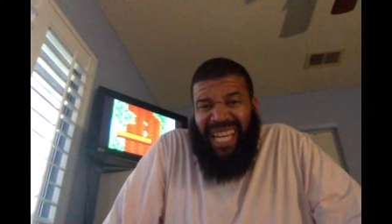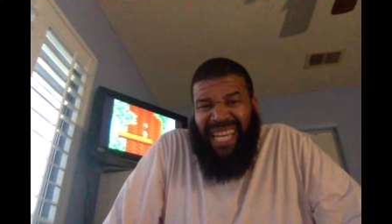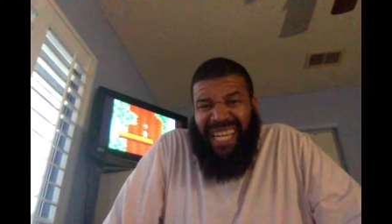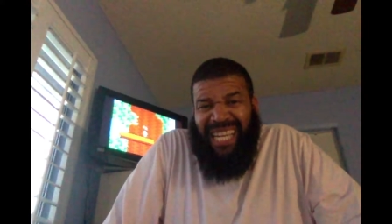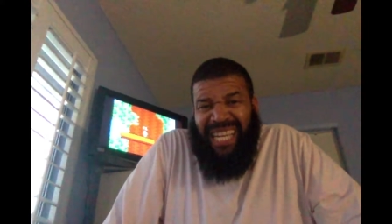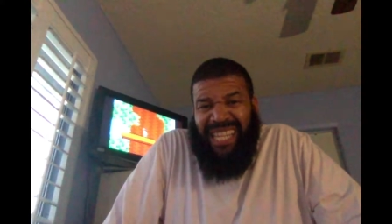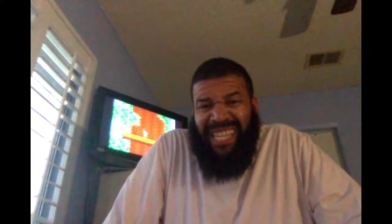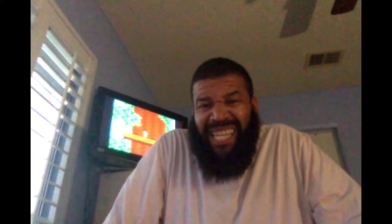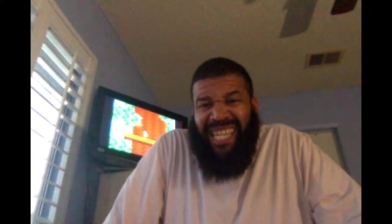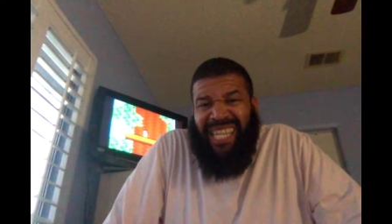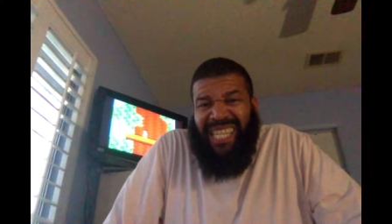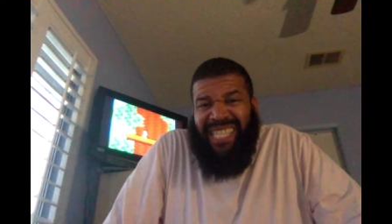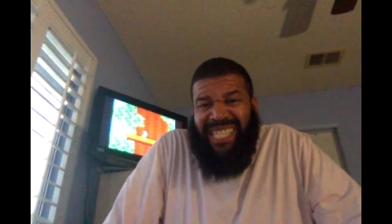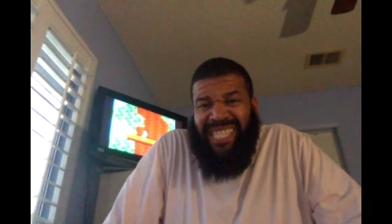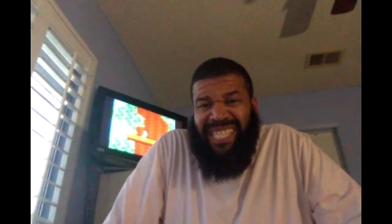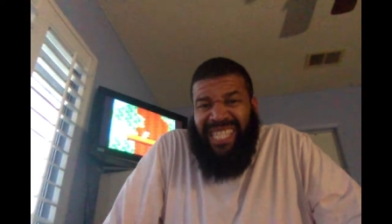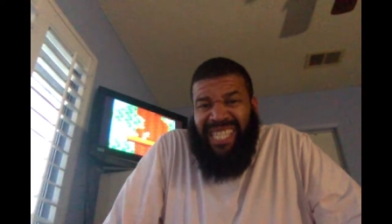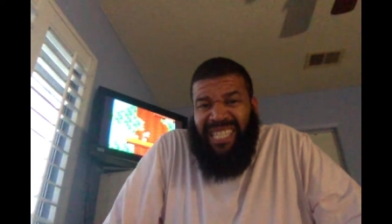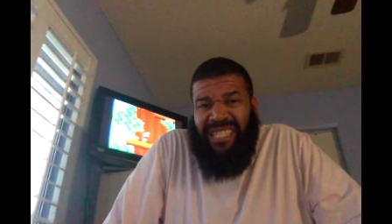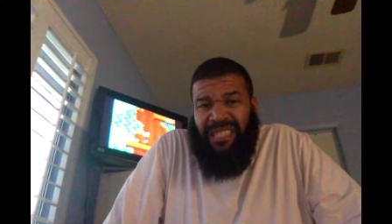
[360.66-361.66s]
And I think it
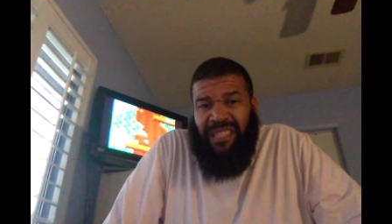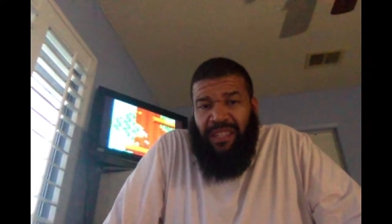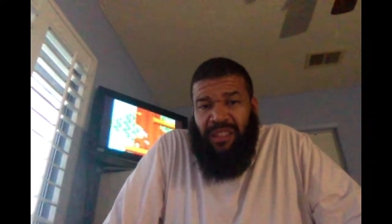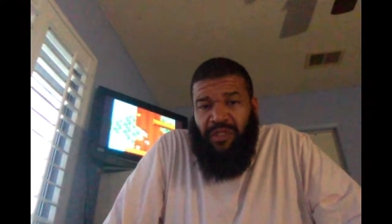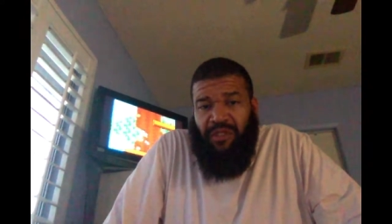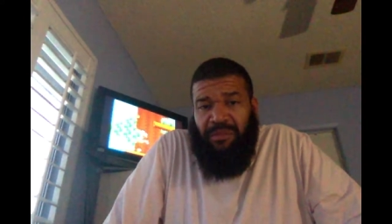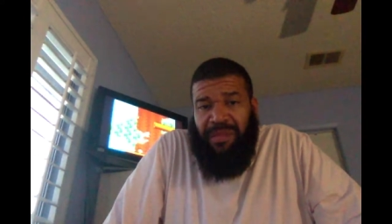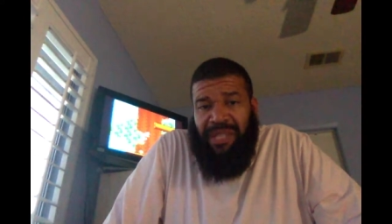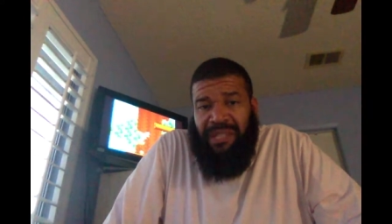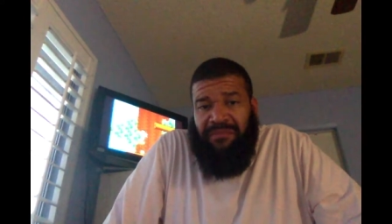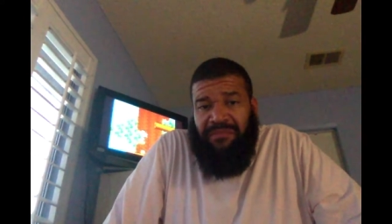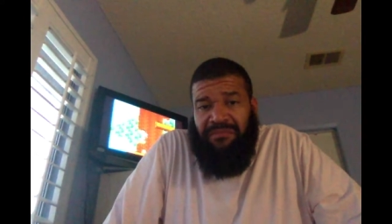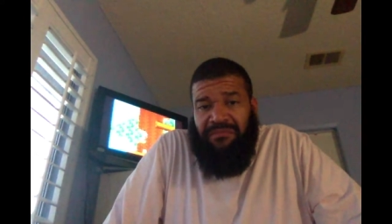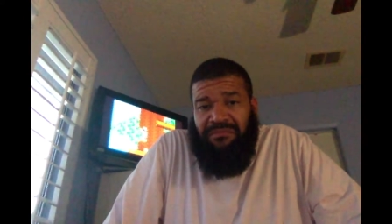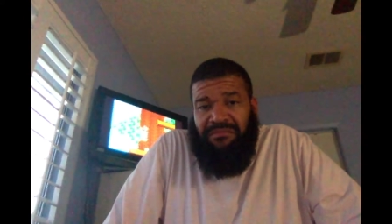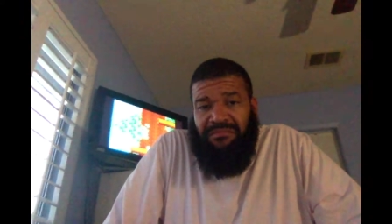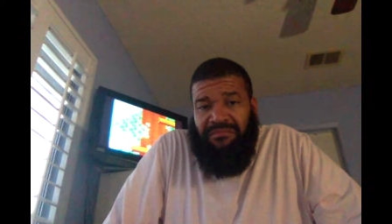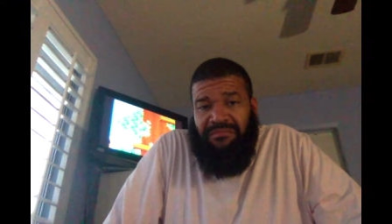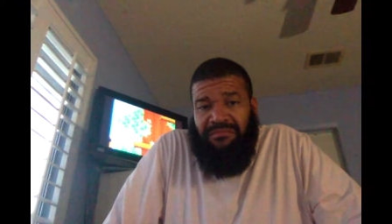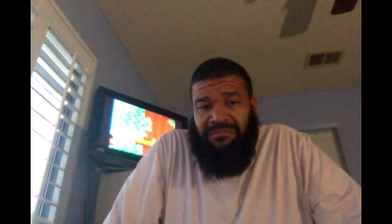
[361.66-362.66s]
stinks a little bit.
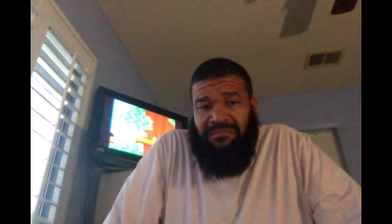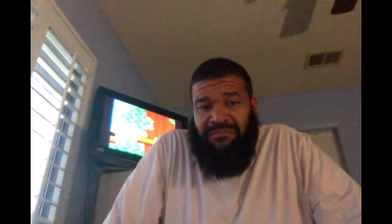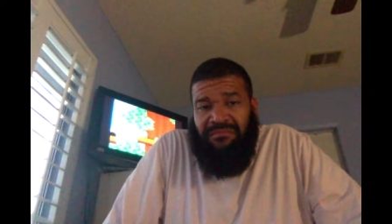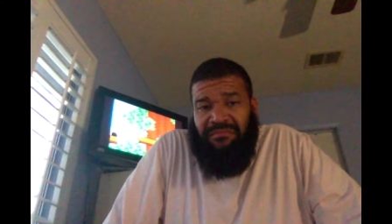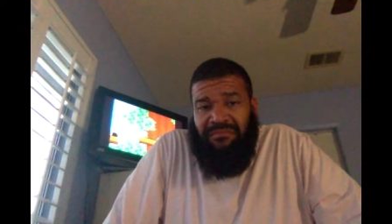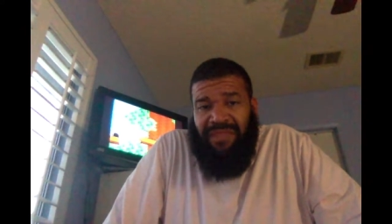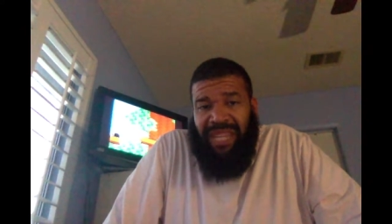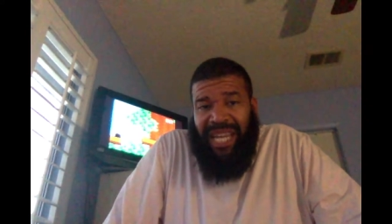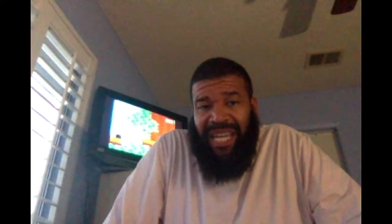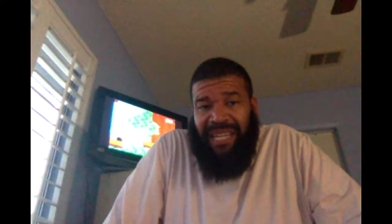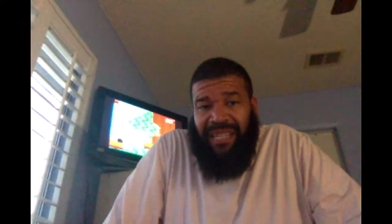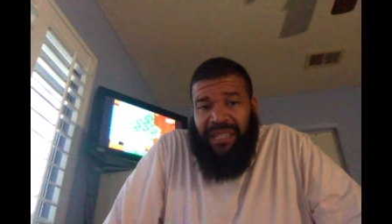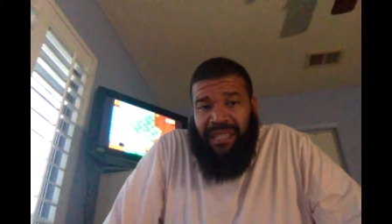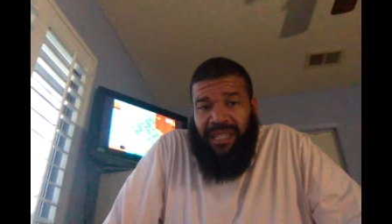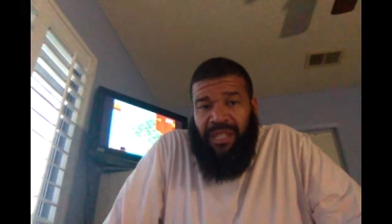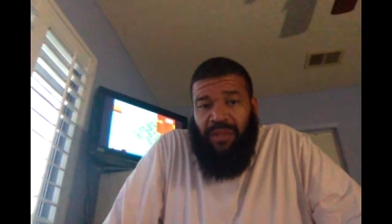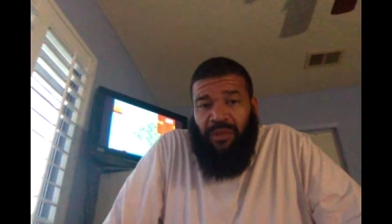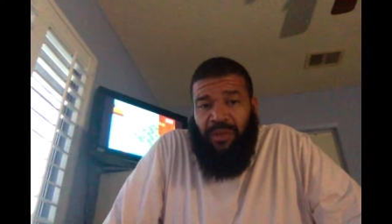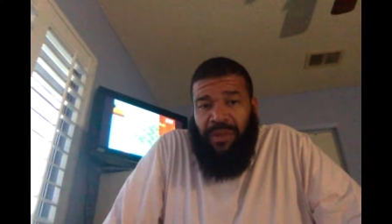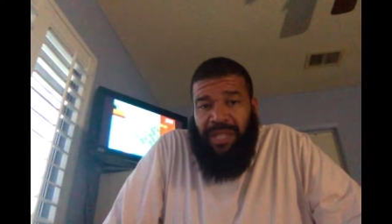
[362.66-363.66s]
Like
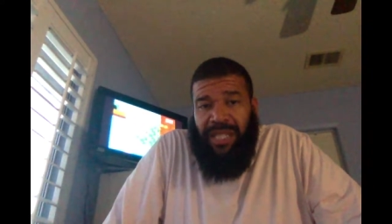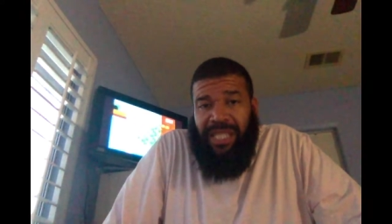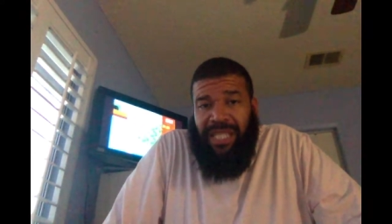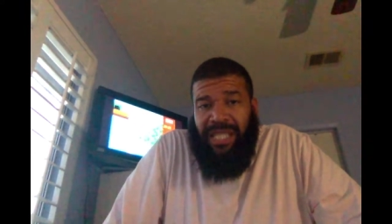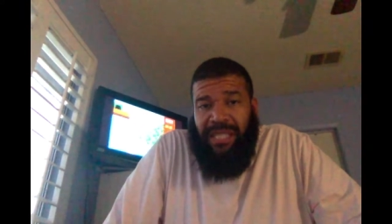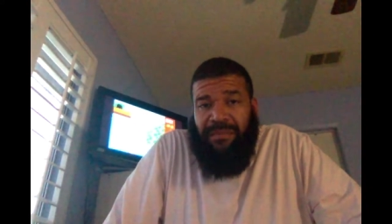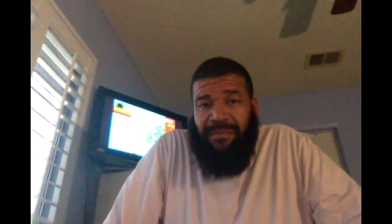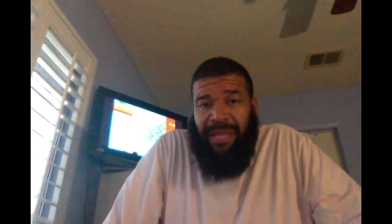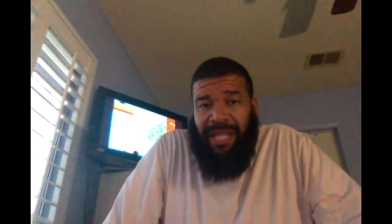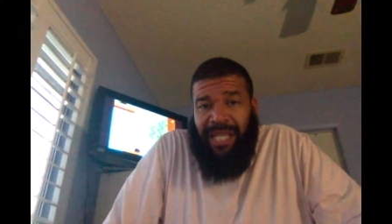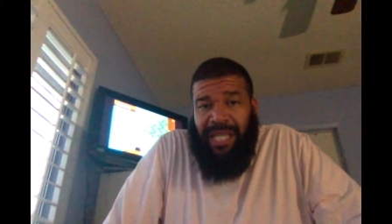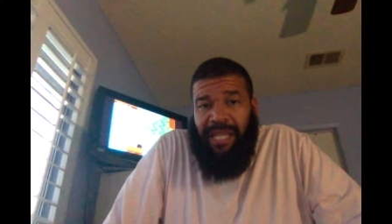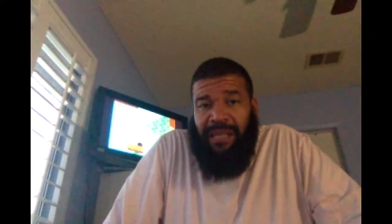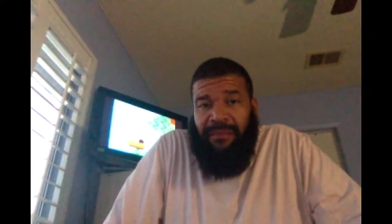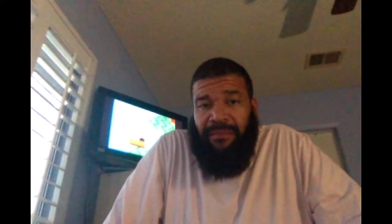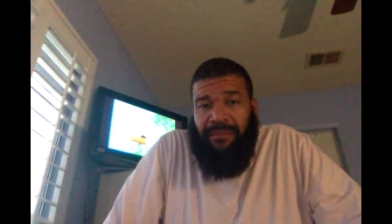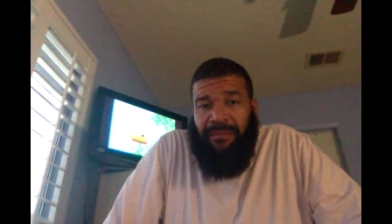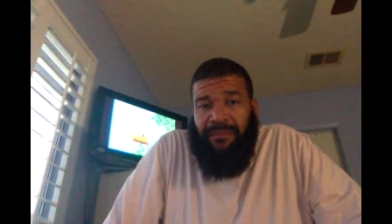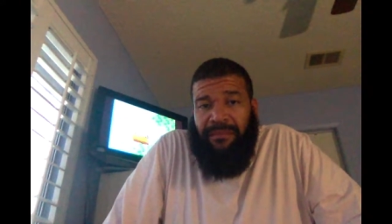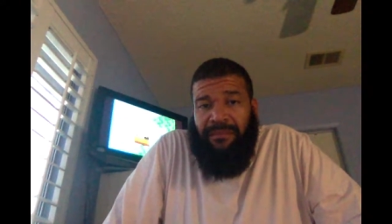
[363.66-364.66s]
literally
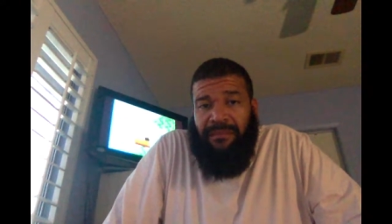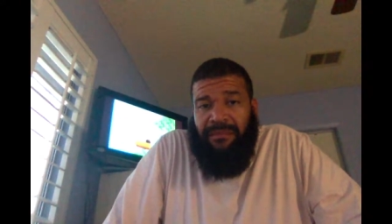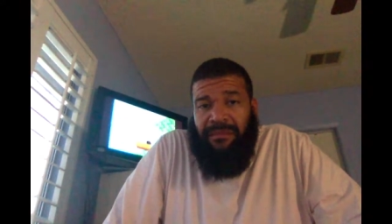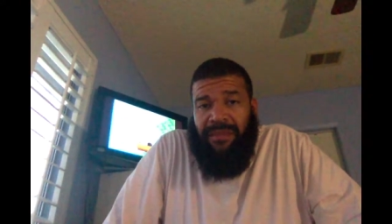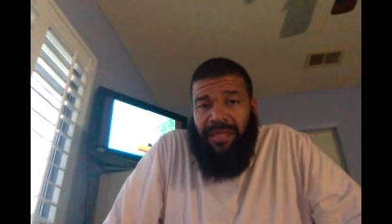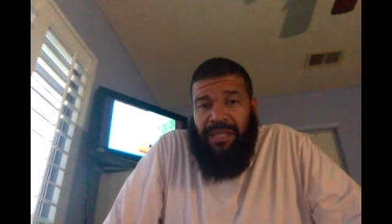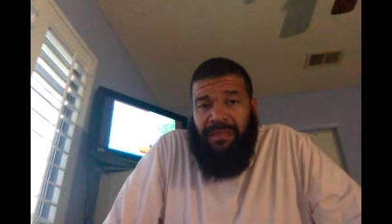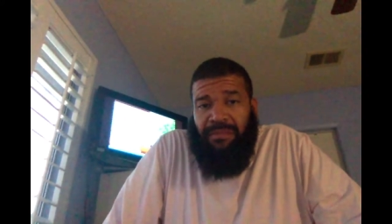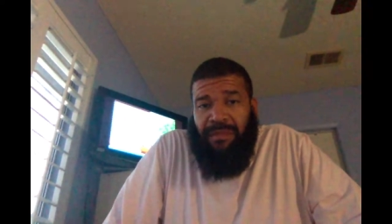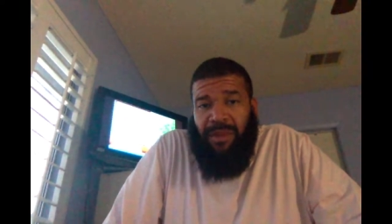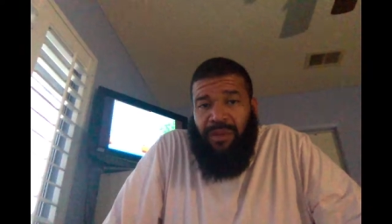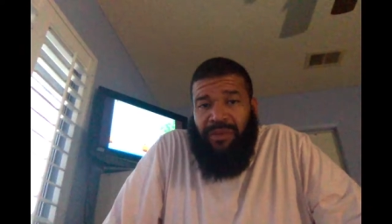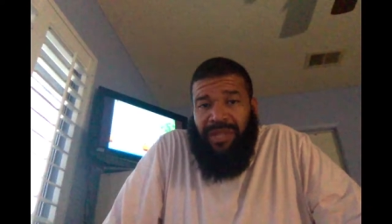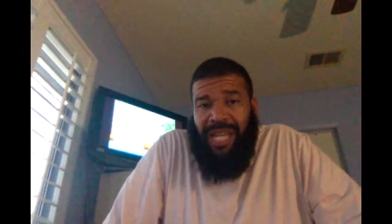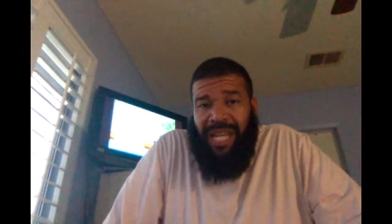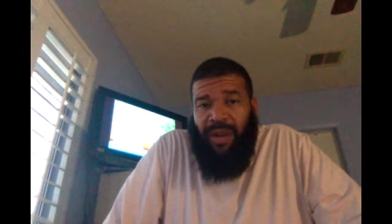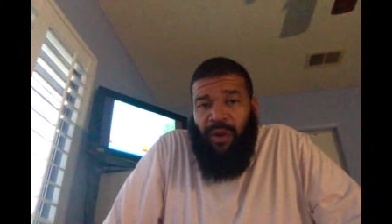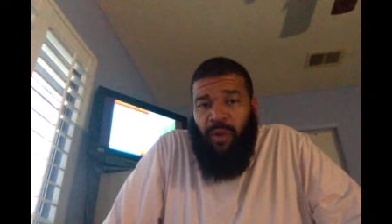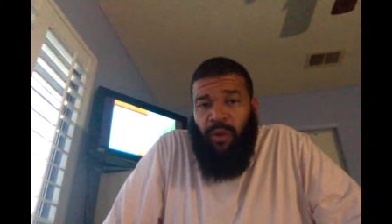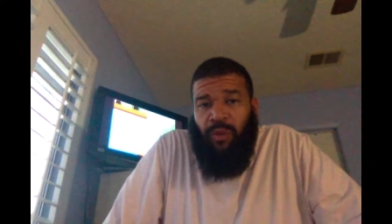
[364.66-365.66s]
smelly. It
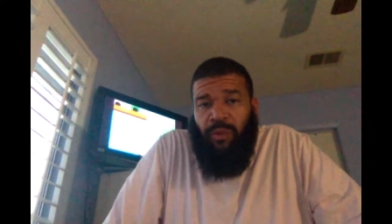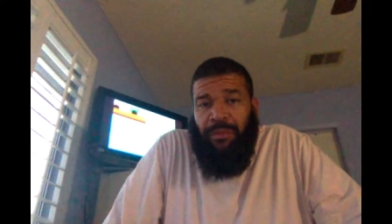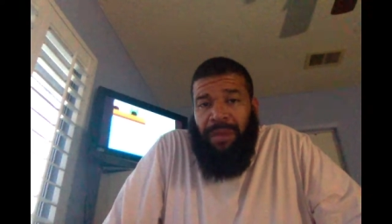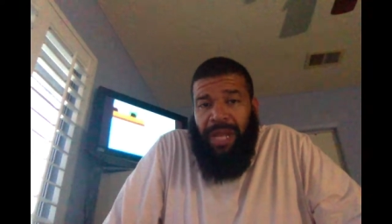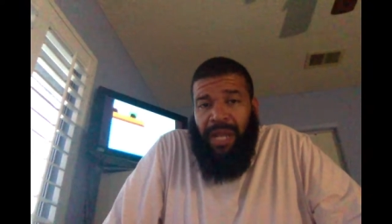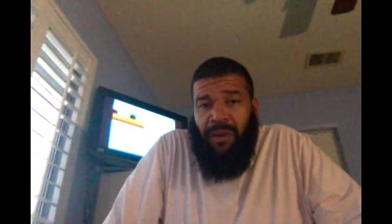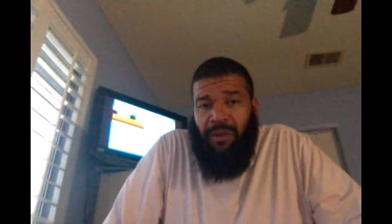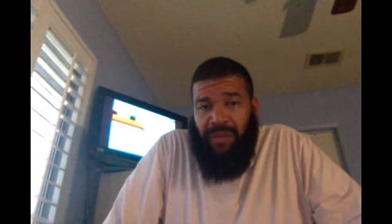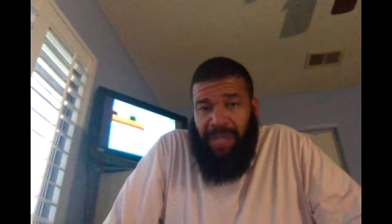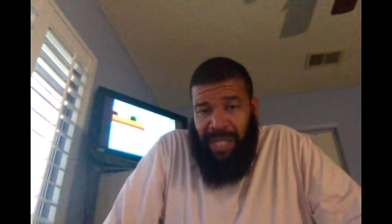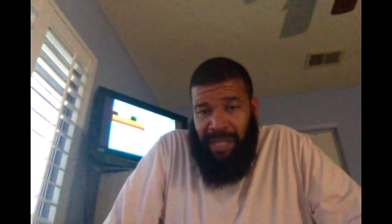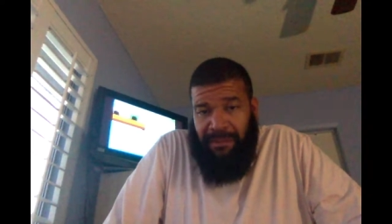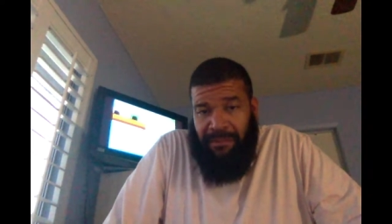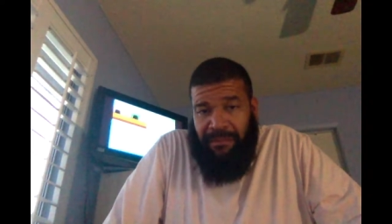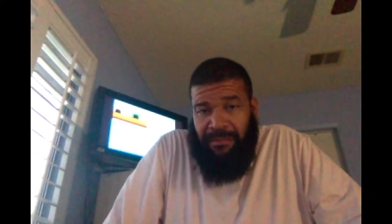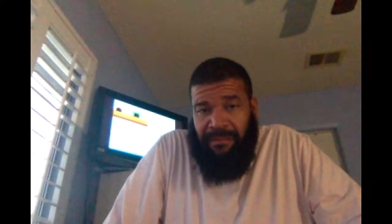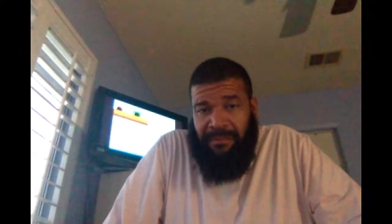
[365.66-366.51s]
smells like old bologna.